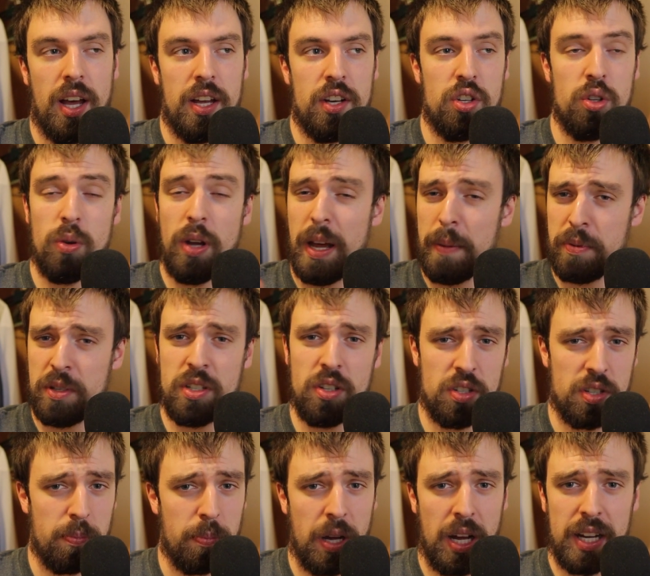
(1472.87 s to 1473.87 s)
new
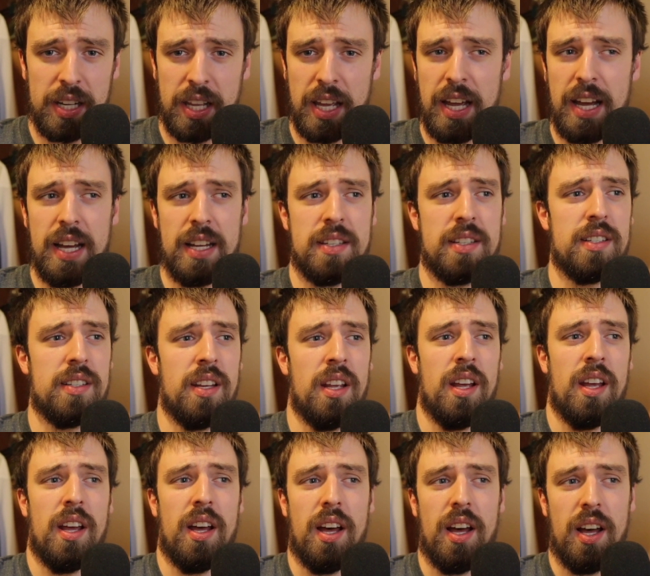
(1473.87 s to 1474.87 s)
episodes of podcasts,
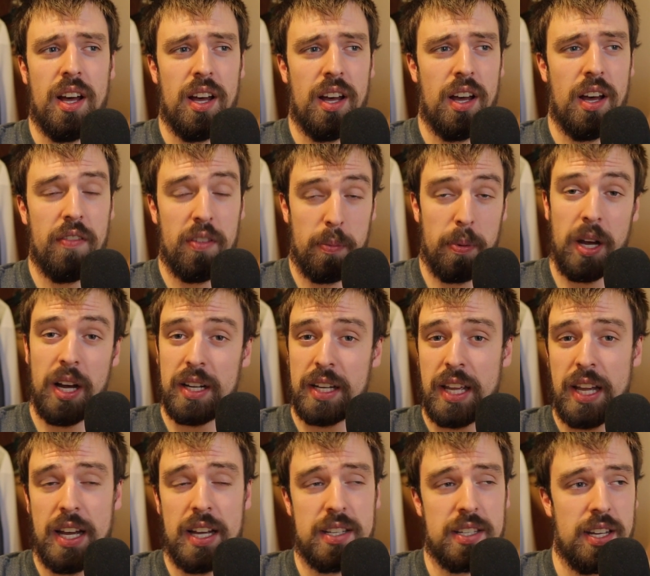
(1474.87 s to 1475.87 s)
of the
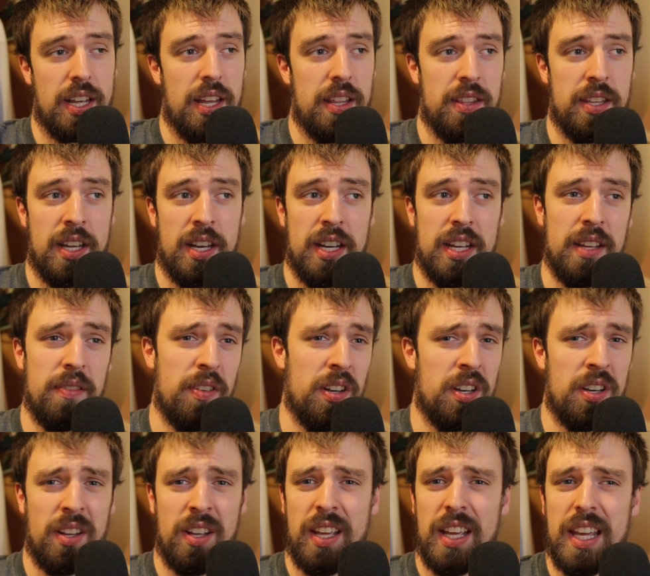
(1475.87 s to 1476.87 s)
podcast, and then
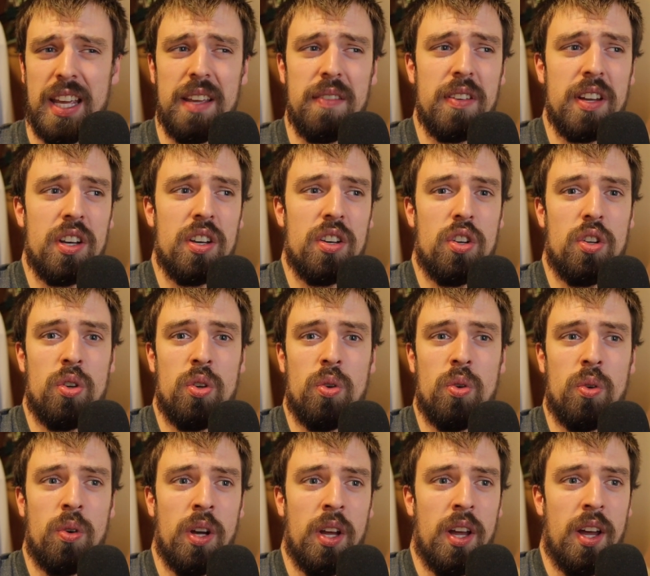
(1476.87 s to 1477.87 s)
even new